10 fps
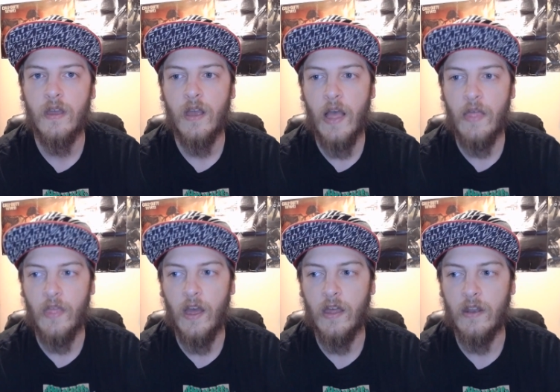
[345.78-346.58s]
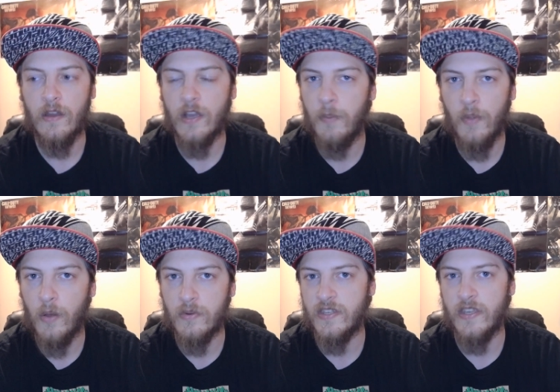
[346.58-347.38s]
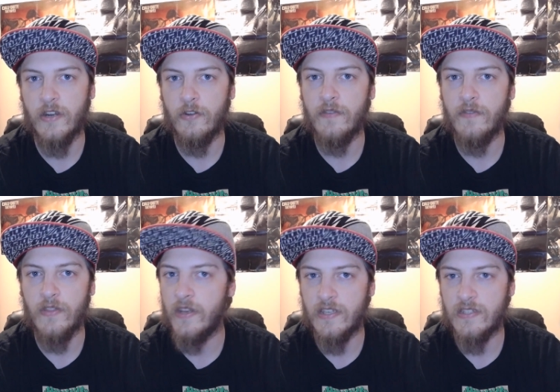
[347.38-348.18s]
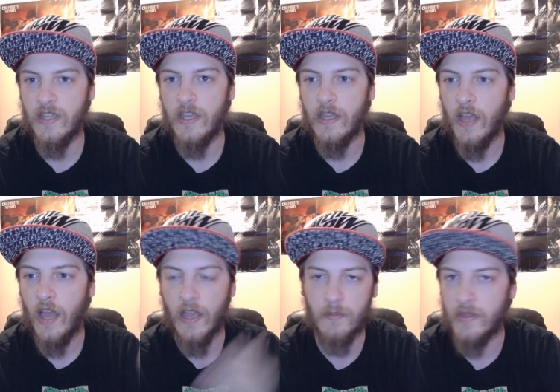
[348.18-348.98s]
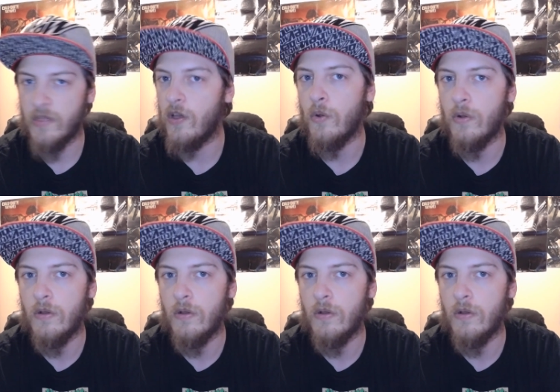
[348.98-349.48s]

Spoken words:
and then a couple hours later, or even the next day, I could be low.